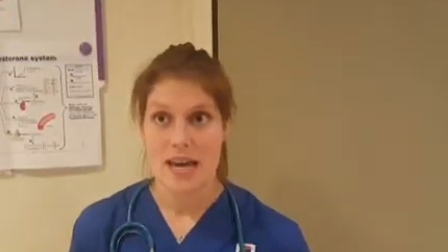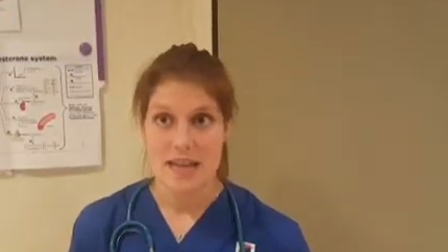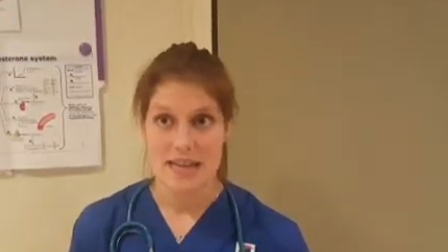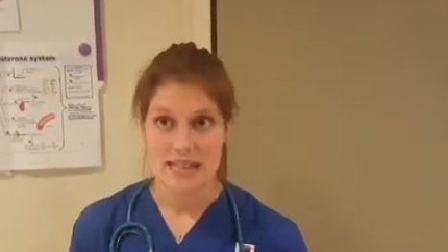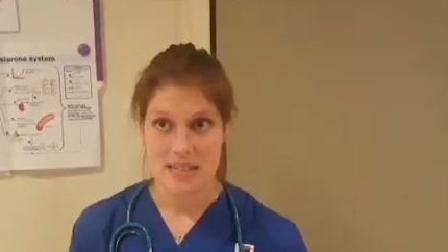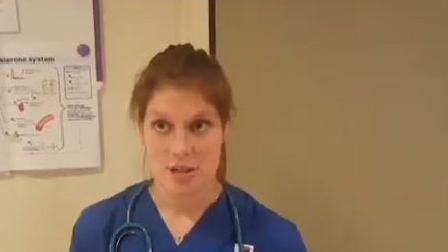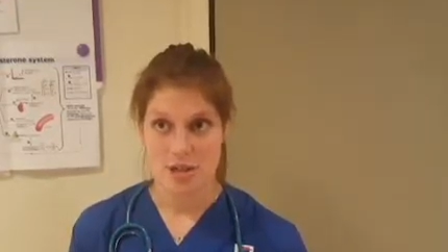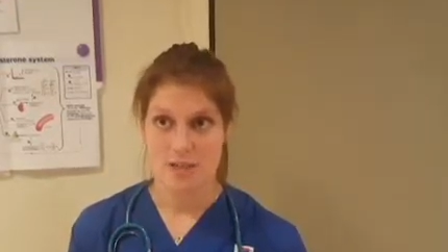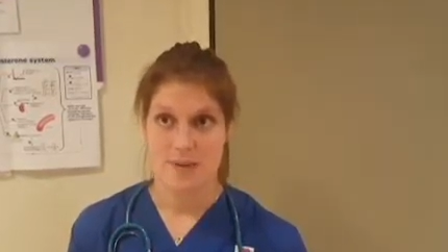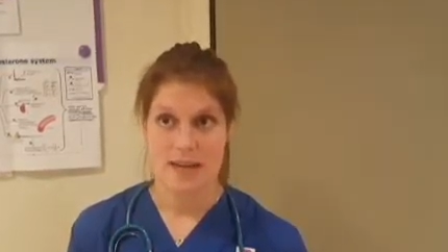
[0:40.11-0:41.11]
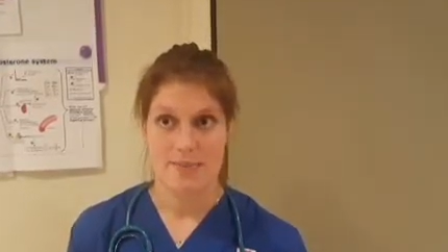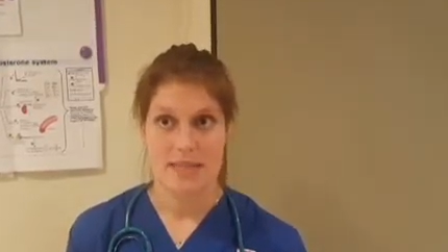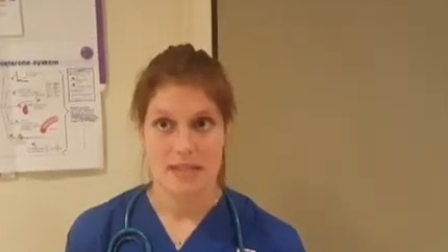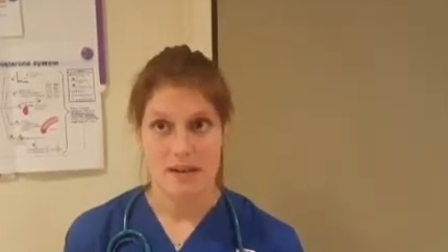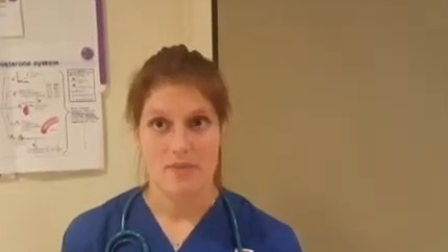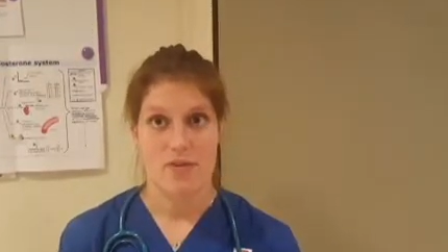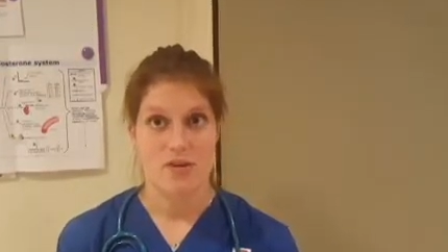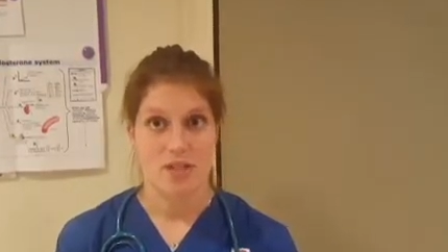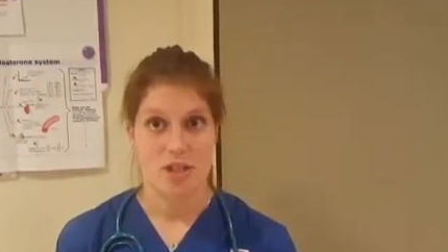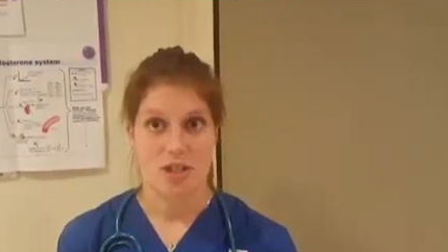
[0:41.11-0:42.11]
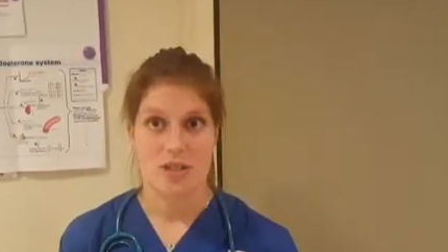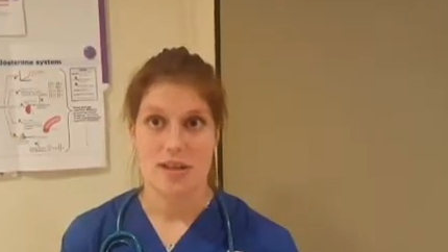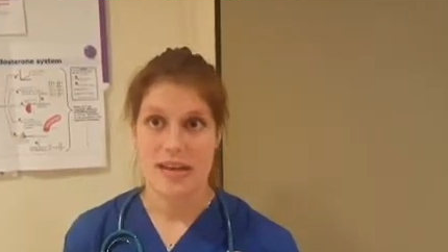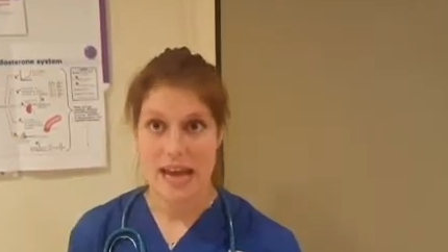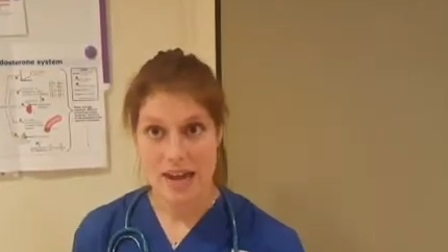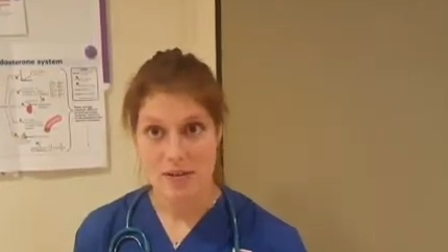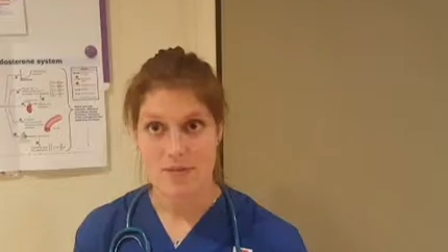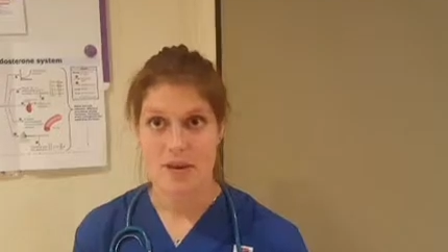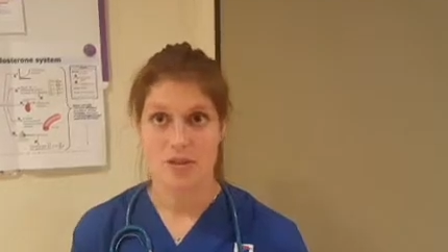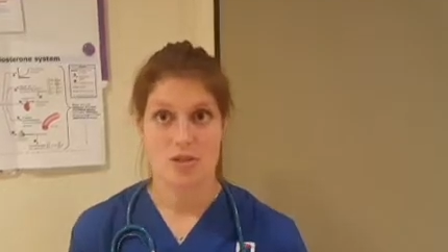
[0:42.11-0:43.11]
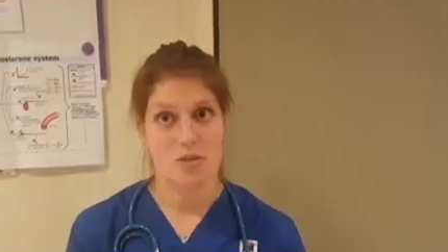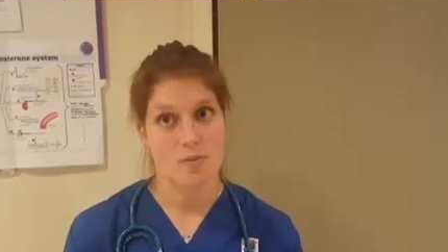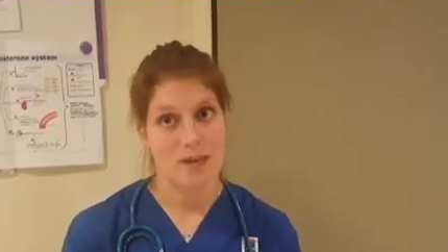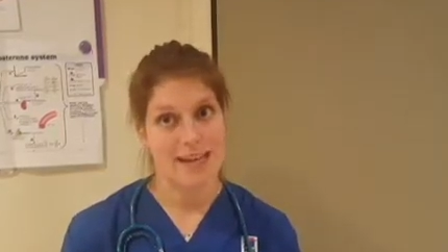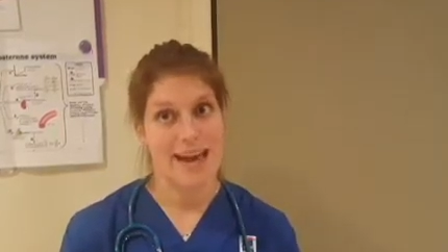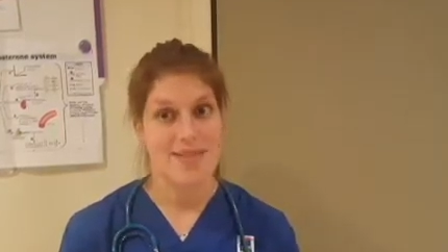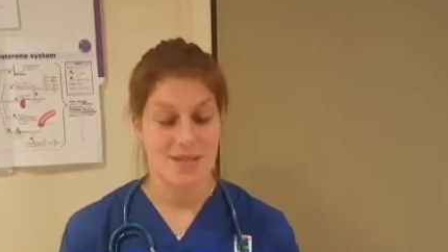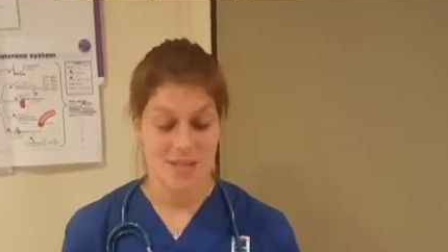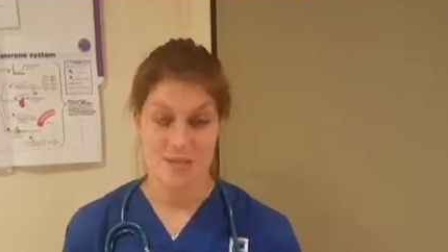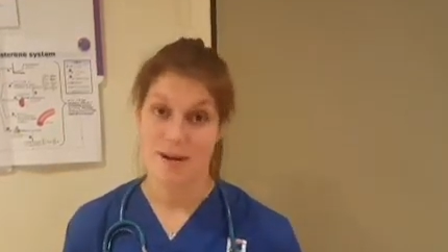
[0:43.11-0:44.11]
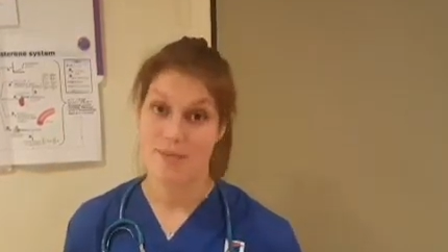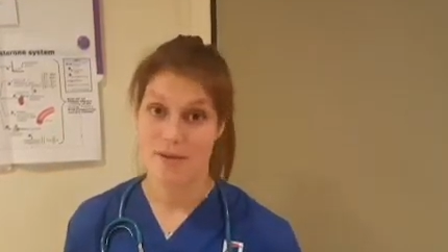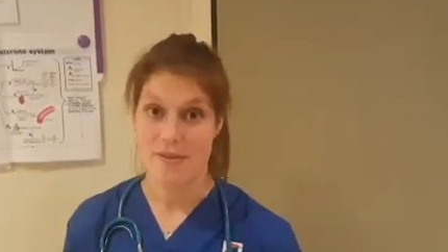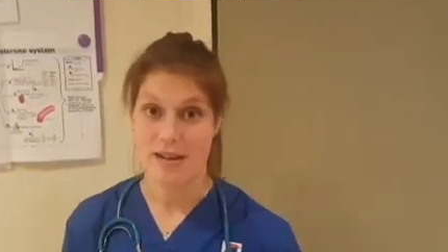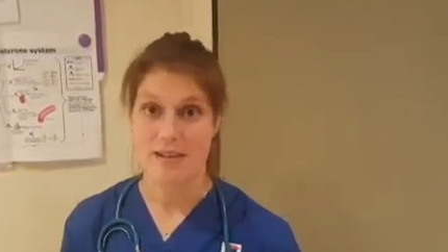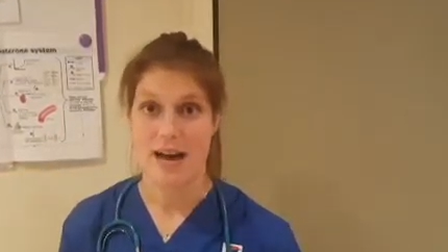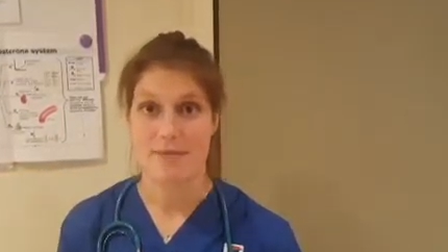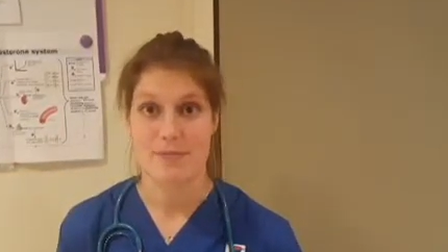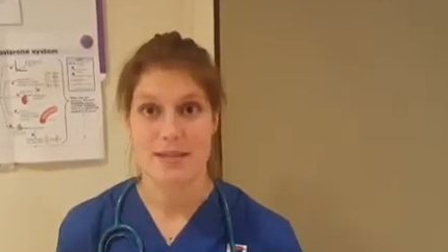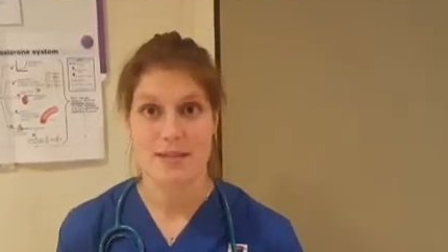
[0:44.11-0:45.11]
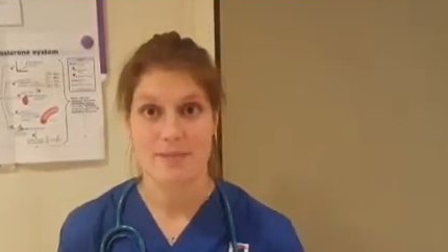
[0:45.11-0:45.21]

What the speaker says: These tissues become starved of oxygen so they cannot function normally, and this is why Murphy collapsed.